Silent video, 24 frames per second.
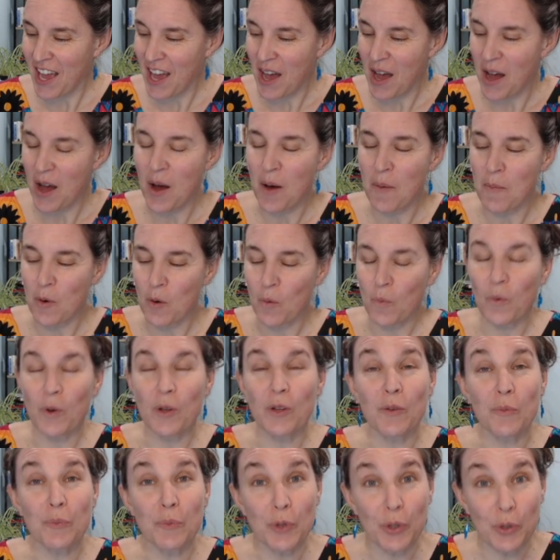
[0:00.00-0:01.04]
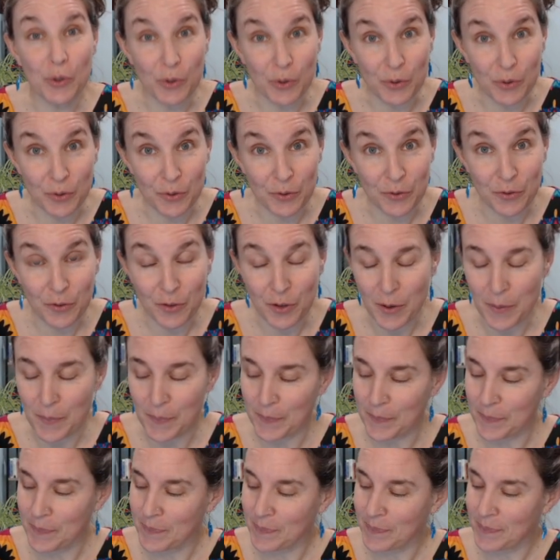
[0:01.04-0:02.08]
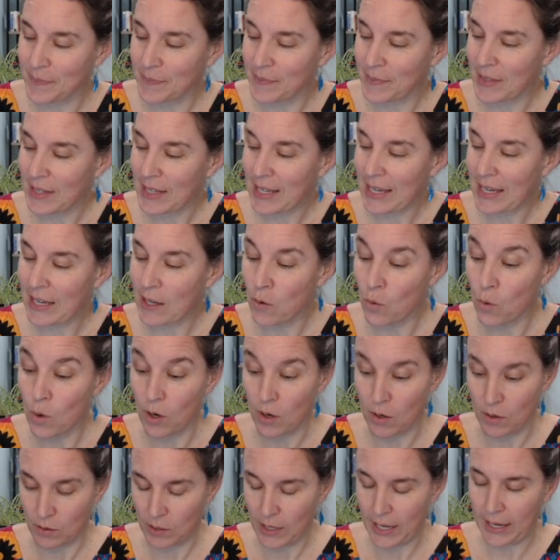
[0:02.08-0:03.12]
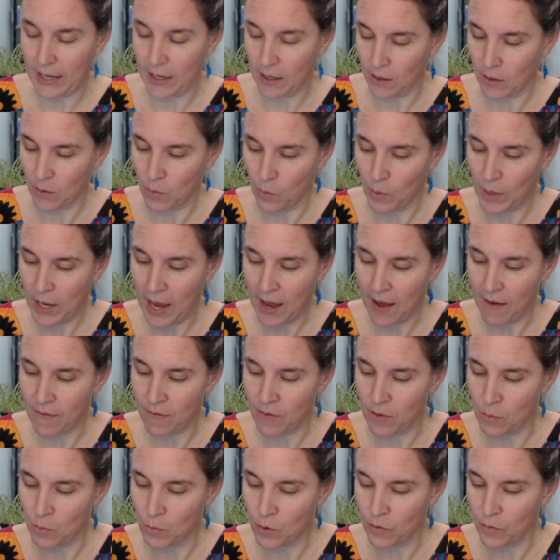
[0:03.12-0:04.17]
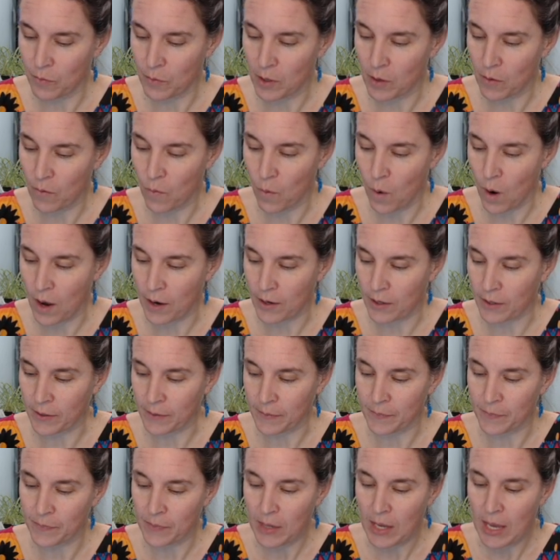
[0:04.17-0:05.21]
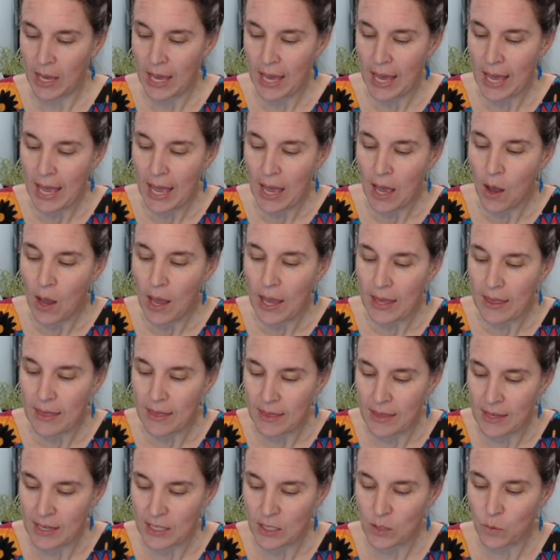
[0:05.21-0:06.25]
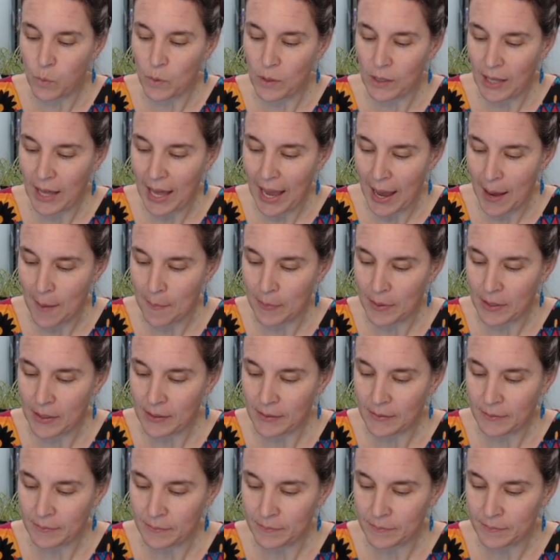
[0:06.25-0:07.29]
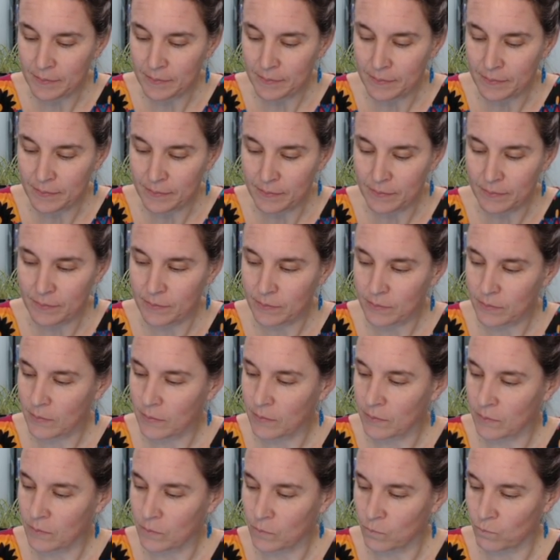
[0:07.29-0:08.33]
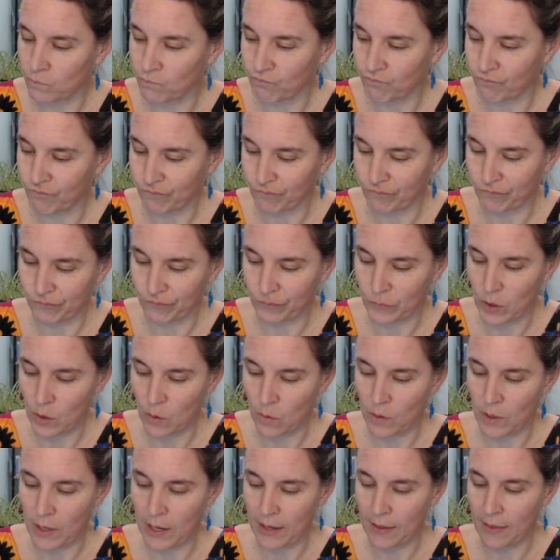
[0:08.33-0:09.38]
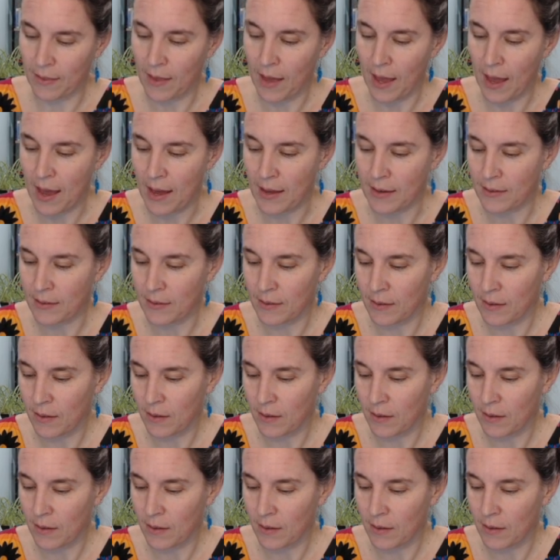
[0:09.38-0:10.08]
um, will move in order. Like we have the movement of water. This will happen. Hmm, don't like that.